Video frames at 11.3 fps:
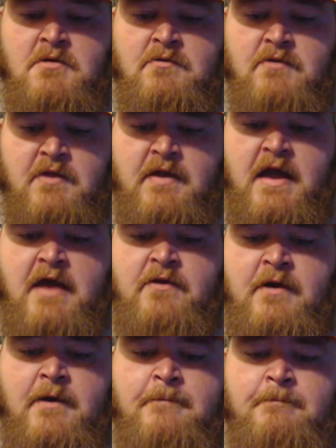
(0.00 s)
than that
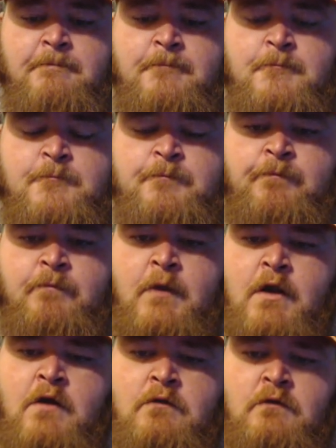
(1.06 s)
there.
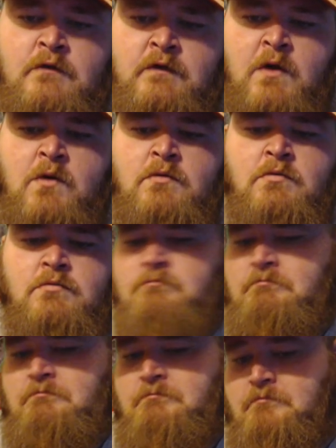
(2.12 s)
So
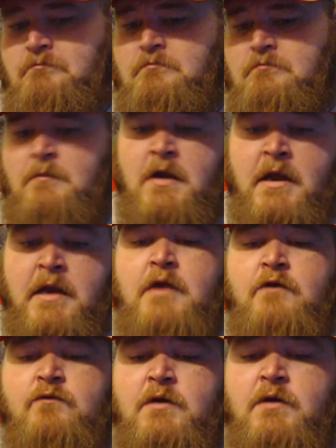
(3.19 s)
it
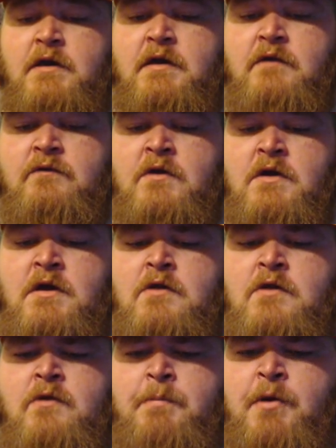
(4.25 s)
is what it is.
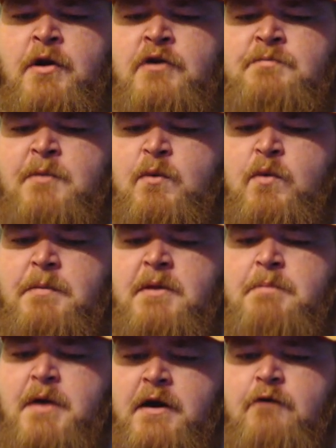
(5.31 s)
The punishment would be
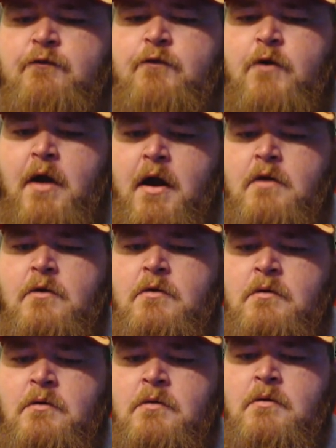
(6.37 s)
bigger for Conor,
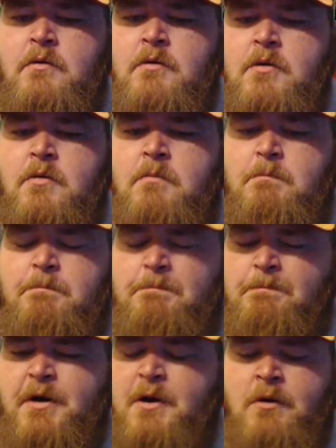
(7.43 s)

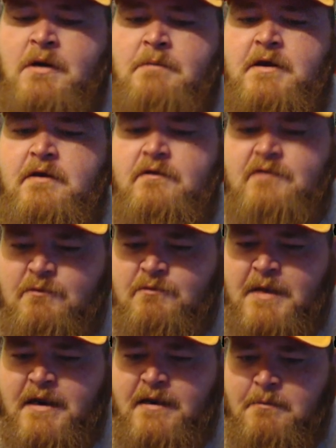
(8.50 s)
but only because he was
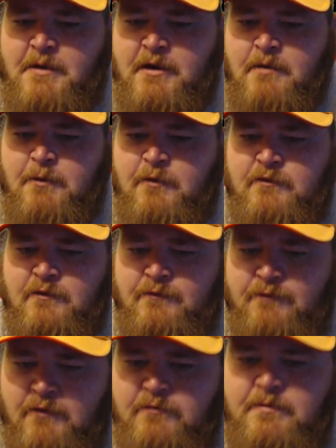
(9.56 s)
making a bigger purse in the
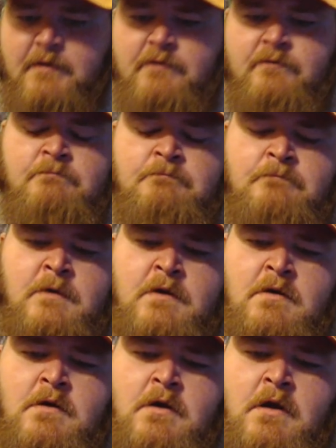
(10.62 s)
first place.
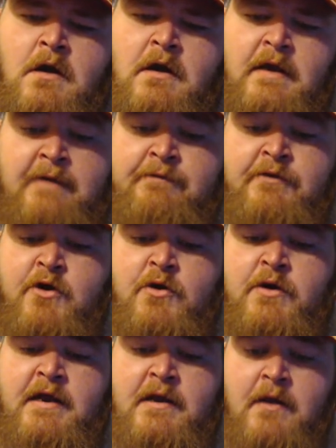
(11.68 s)
Even though
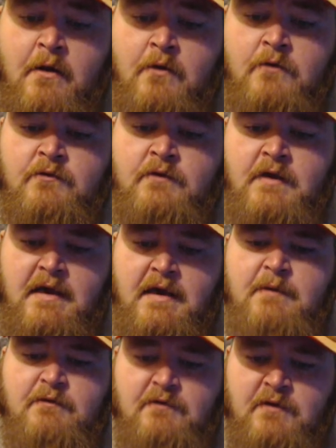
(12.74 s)
he lost,
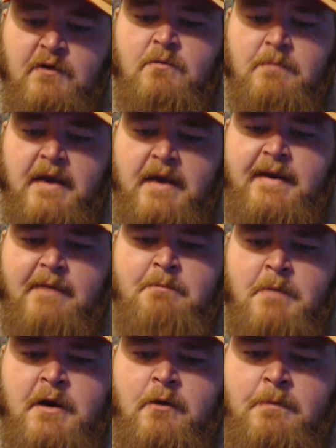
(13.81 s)
he still made a
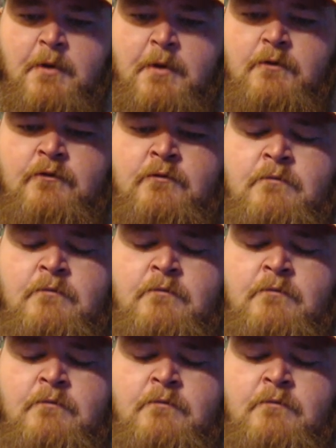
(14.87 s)
bigger purse.